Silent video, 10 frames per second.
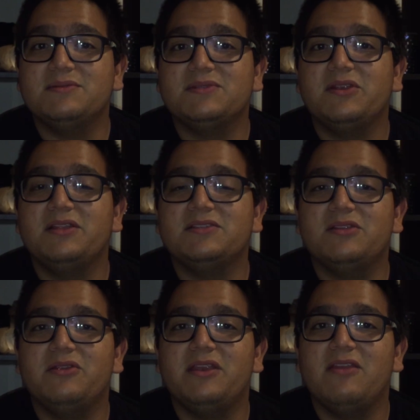I'm starting
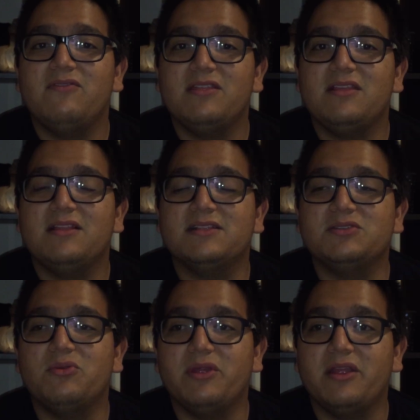to learn everything that's
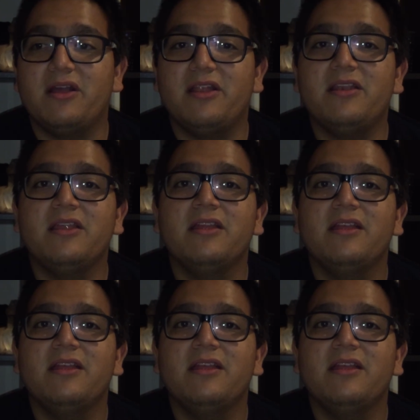going on.